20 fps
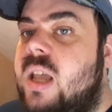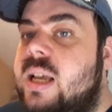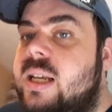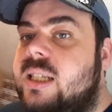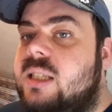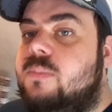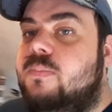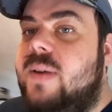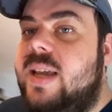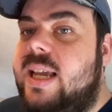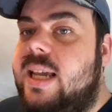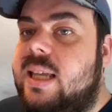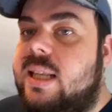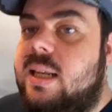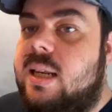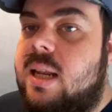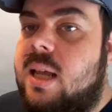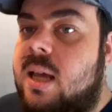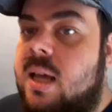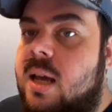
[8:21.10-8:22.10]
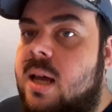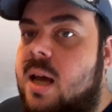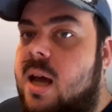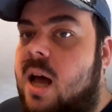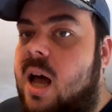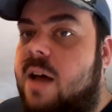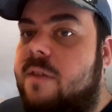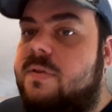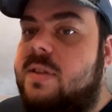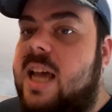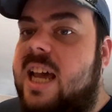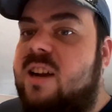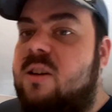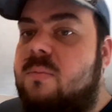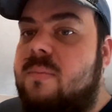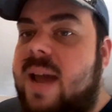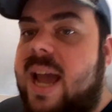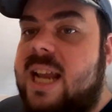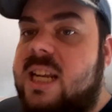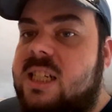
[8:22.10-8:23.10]
speaking of title
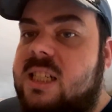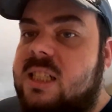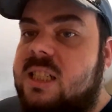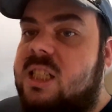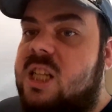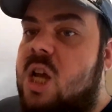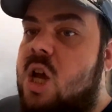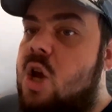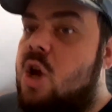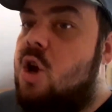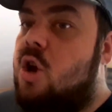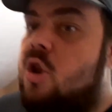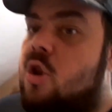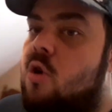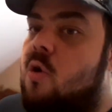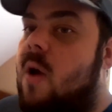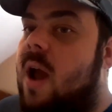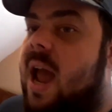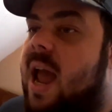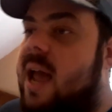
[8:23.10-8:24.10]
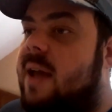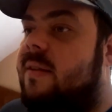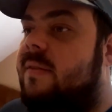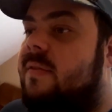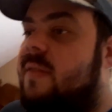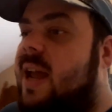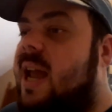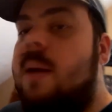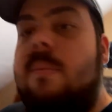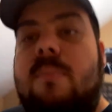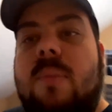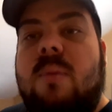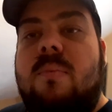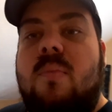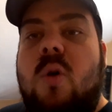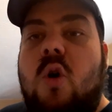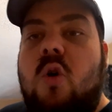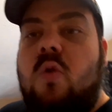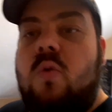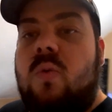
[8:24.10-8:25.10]
matches, you have Ember
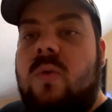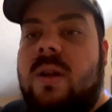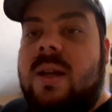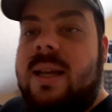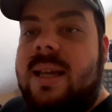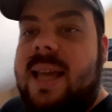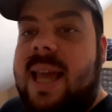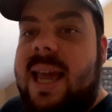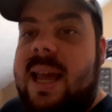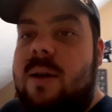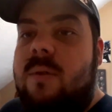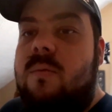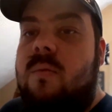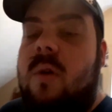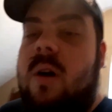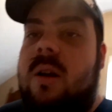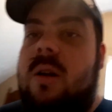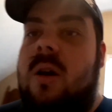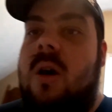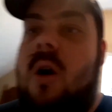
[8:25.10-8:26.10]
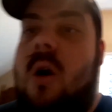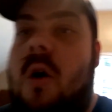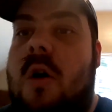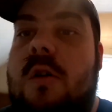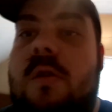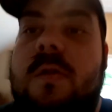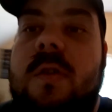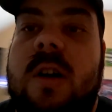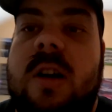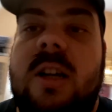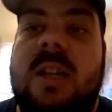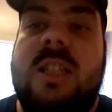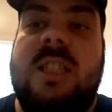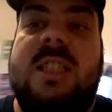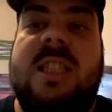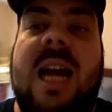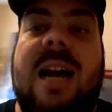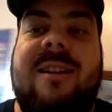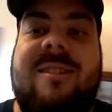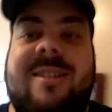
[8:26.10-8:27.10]
Moon getting one over
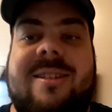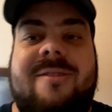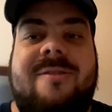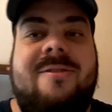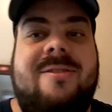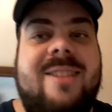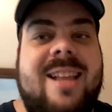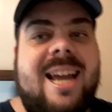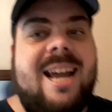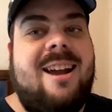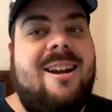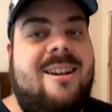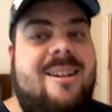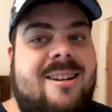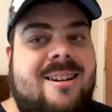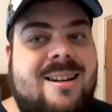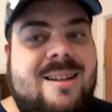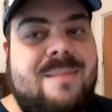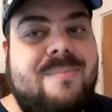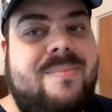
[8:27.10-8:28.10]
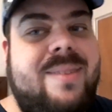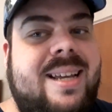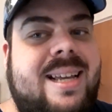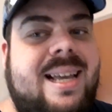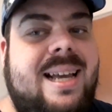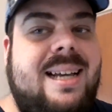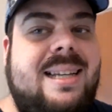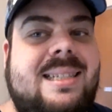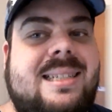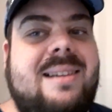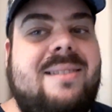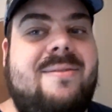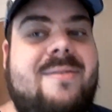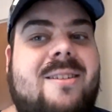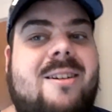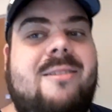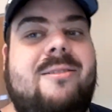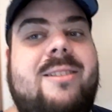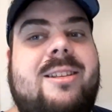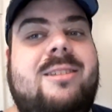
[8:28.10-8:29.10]
Charlotte Flair because of
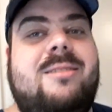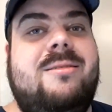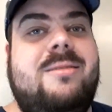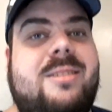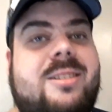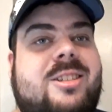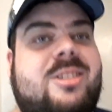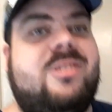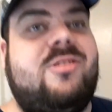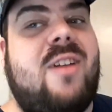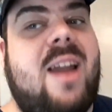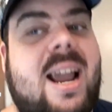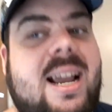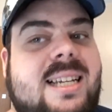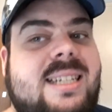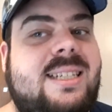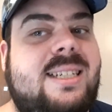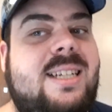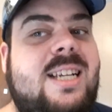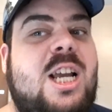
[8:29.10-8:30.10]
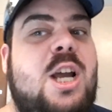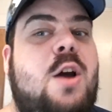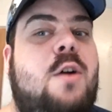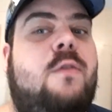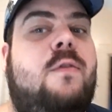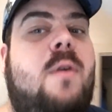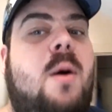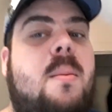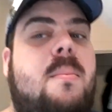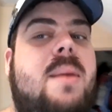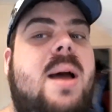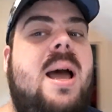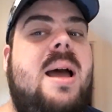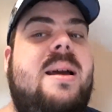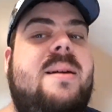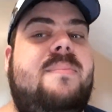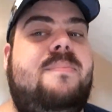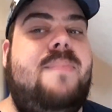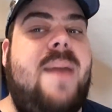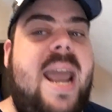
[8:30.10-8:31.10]
a little distraction from
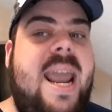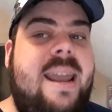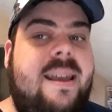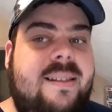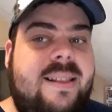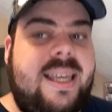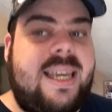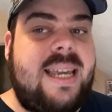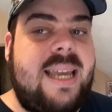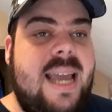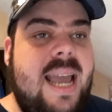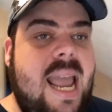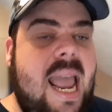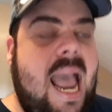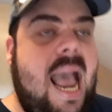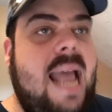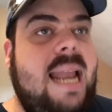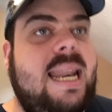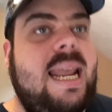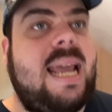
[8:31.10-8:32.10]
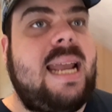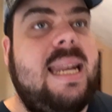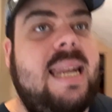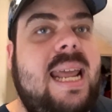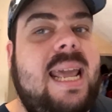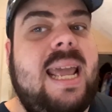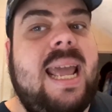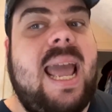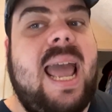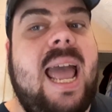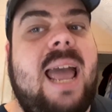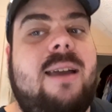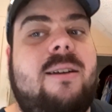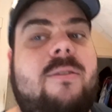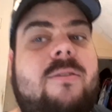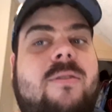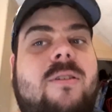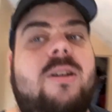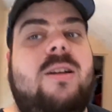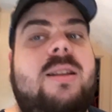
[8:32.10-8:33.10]
Bayley, and then they
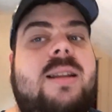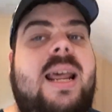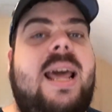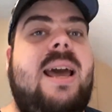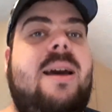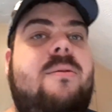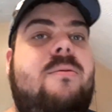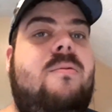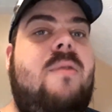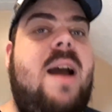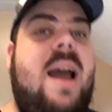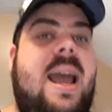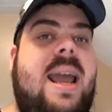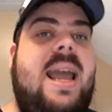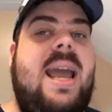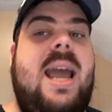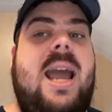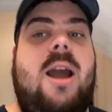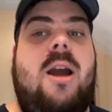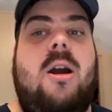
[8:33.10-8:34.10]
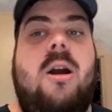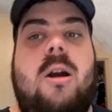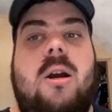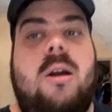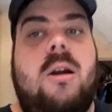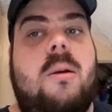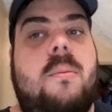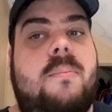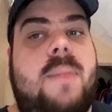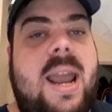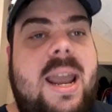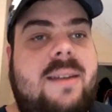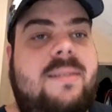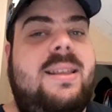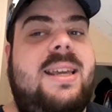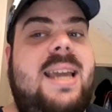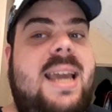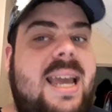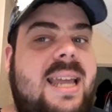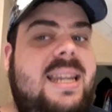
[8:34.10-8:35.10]
have their way.
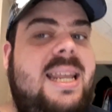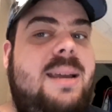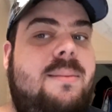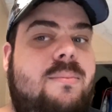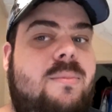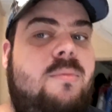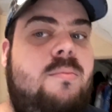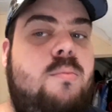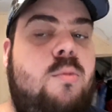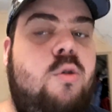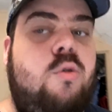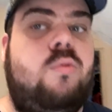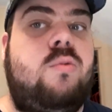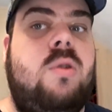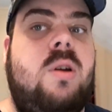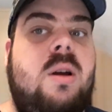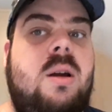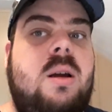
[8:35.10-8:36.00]
Bayley and Ember Moon